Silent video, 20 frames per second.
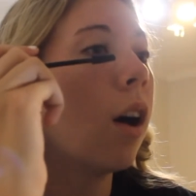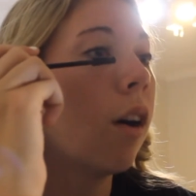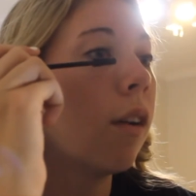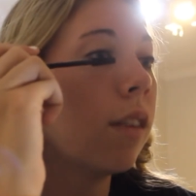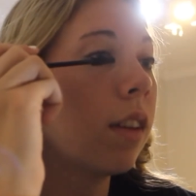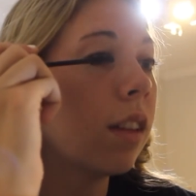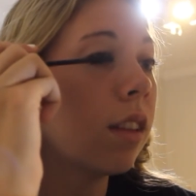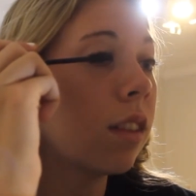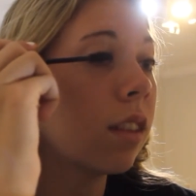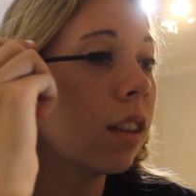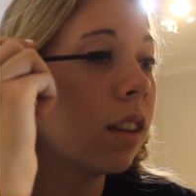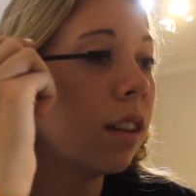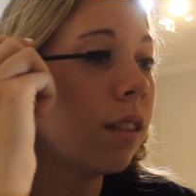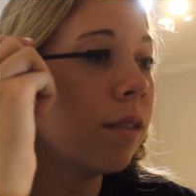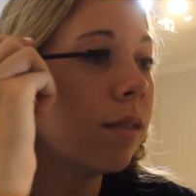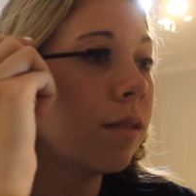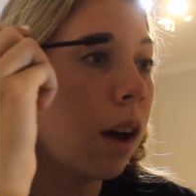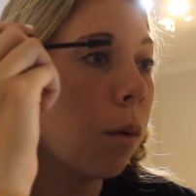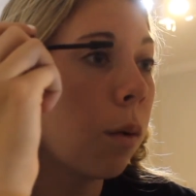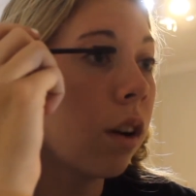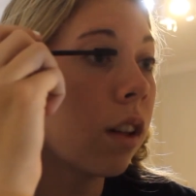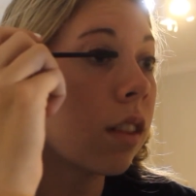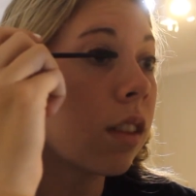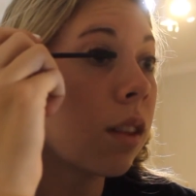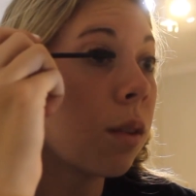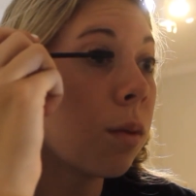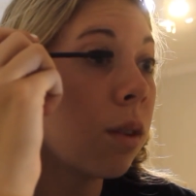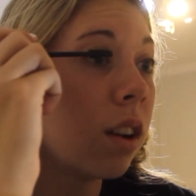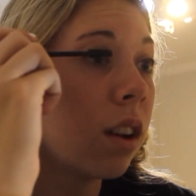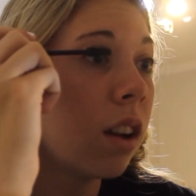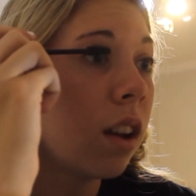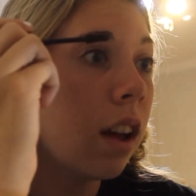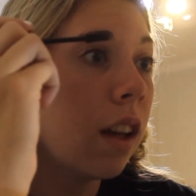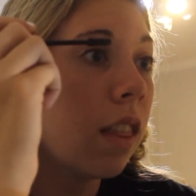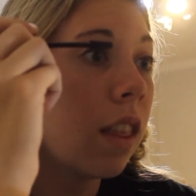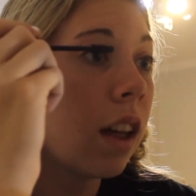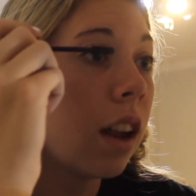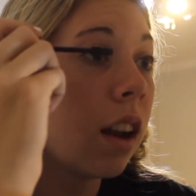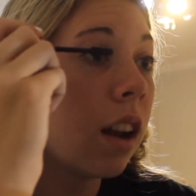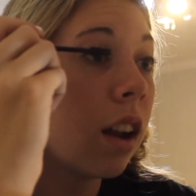obviously I want someone.
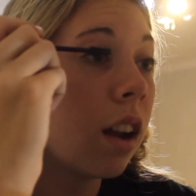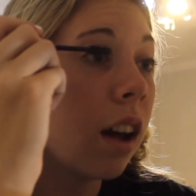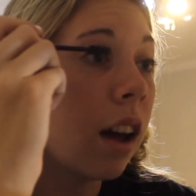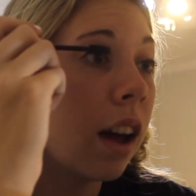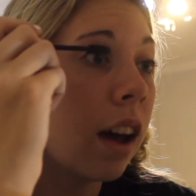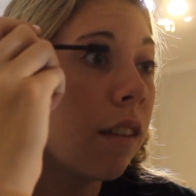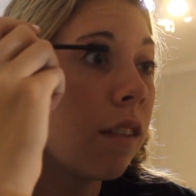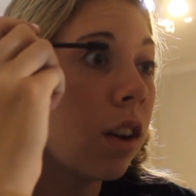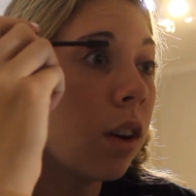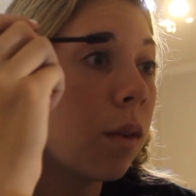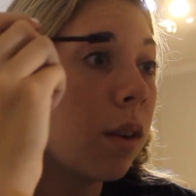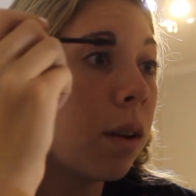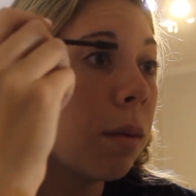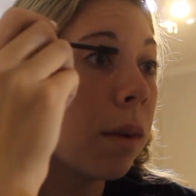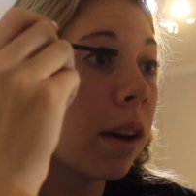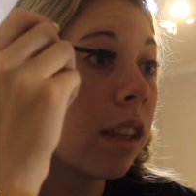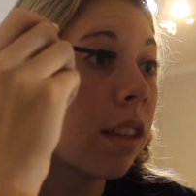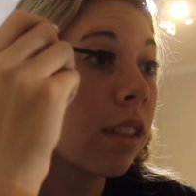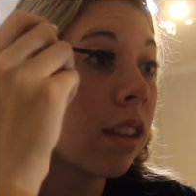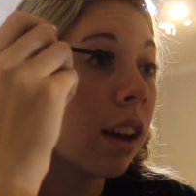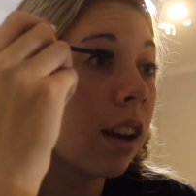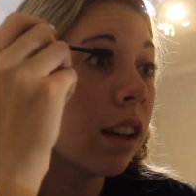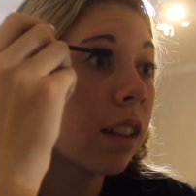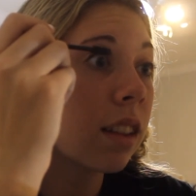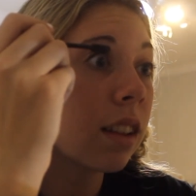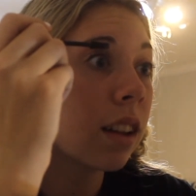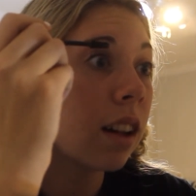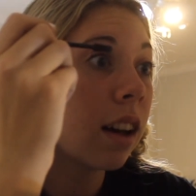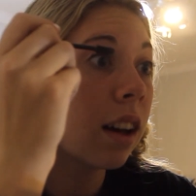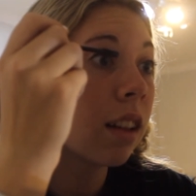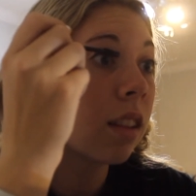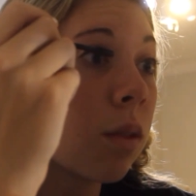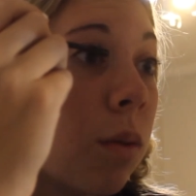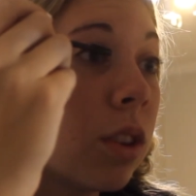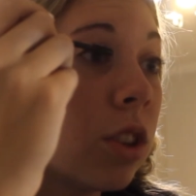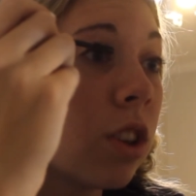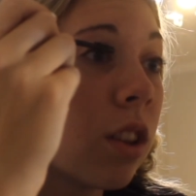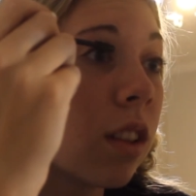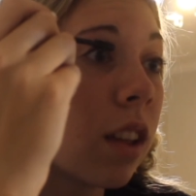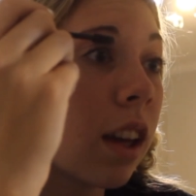And then I have no one in my science class,
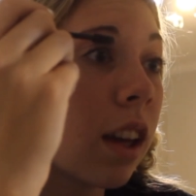which is